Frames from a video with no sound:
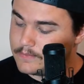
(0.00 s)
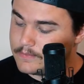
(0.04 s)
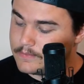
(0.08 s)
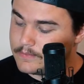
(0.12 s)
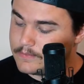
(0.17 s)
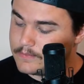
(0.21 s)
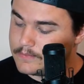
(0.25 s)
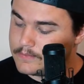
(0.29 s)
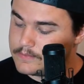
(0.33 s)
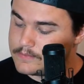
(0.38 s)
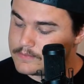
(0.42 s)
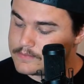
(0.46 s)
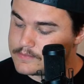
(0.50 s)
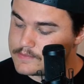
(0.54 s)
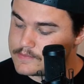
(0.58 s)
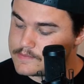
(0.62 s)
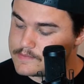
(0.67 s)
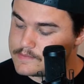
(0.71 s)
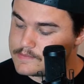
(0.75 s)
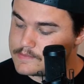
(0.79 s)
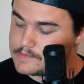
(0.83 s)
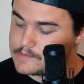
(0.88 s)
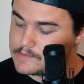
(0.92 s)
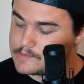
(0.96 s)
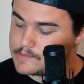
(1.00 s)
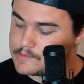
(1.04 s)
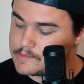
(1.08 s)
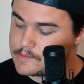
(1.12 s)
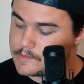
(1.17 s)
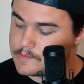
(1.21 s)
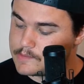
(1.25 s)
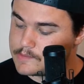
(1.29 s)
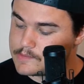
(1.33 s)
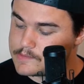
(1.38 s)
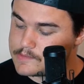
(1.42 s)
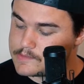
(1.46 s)

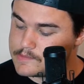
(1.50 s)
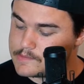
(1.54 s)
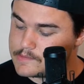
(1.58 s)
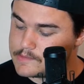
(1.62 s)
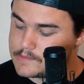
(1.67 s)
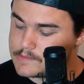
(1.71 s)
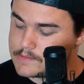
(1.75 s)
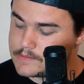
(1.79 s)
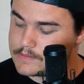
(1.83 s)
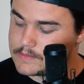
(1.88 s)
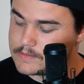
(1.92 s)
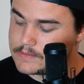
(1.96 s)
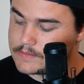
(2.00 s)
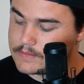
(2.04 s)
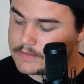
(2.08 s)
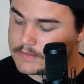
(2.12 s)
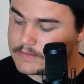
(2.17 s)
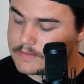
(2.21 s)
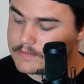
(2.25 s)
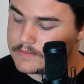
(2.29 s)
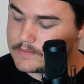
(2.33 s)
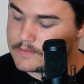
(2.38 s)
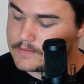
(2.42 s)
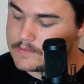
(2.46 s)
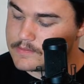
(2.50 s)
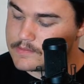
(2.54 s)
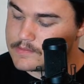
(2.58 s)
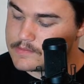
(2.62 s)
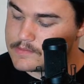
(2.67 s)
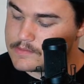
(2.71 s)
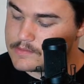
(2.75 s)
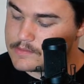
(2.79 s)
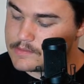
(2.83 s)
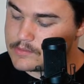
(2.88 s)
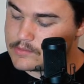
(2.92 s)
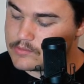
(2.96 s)

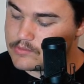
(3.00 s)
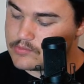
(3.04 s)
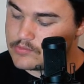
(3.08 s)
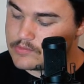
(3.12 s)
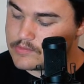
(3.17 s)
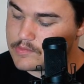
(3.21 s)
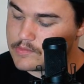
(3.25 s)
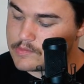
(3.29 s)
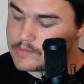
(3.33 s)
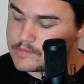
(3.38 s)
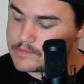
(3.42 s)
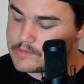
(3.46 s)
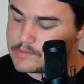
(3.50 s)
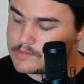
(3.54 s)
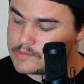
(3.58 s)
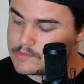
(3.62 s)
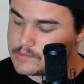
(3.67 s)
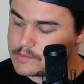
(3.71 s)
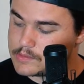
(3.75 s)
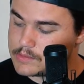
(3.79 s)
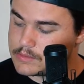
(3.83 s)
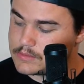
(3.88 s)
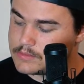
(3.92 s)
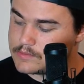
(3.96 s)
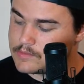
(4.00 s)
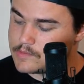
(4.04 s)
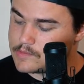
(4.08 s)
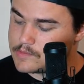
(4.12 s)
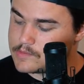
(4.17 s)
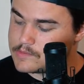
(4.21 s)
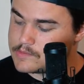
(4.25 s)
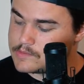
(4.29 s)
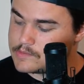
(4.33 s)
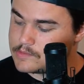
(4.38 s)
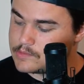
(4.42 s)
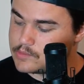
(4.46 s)

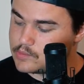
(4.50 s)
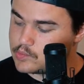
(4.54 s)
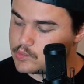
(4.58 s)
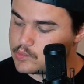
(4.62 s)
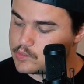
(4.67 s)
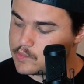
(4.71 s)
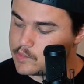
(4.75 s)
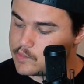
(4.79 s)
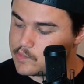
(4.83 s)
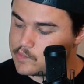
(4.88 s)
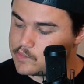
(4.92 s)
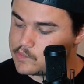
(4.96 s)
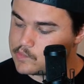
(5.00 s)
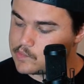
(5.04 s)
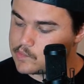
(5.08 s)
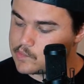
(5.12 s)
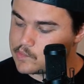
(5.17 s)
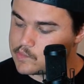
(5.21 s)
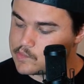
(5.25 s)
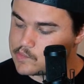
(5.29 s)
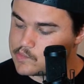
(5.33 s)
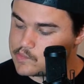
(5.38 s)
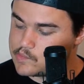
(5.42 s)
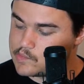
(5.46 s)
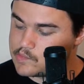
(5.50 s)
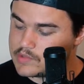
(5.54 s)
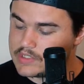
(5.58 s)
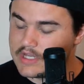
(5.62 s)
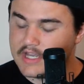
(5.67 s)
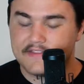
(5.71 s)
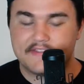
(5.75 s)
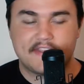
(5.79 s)
This person isn't speaking.